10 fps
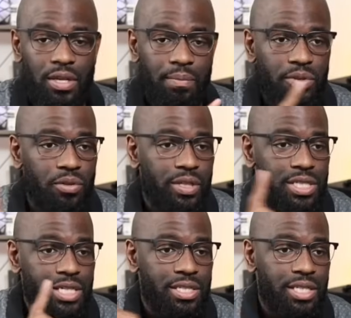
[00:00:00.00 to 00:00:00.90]
I'm doing this
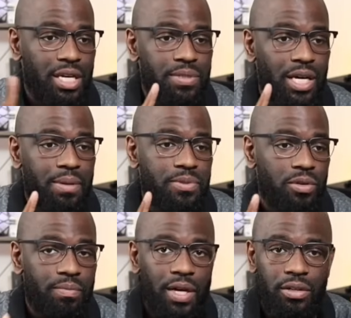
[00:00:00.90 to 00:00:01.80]
at the same time, so
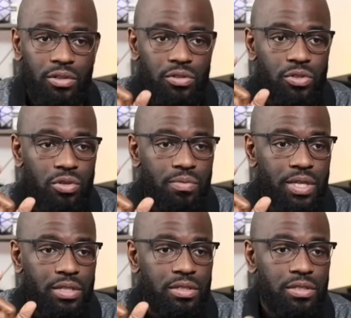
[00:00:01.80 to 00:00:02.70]
my YouTube
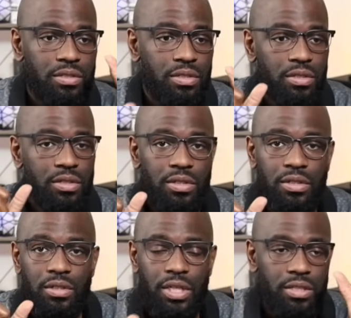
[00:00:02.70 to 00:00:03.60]
is
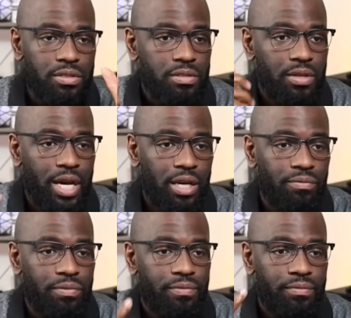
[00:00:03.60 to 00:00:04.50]
kind
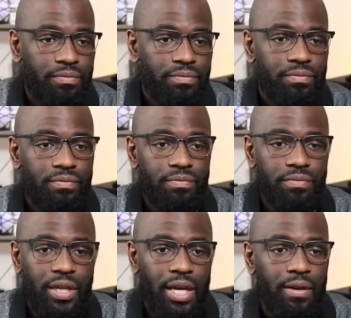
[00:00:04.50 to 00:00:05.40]
of,
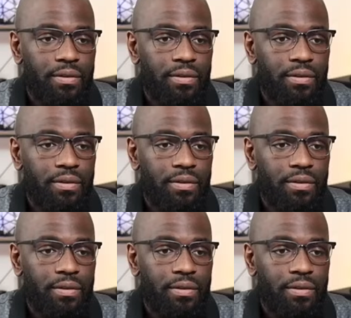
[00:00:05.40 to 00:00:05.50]
yeah,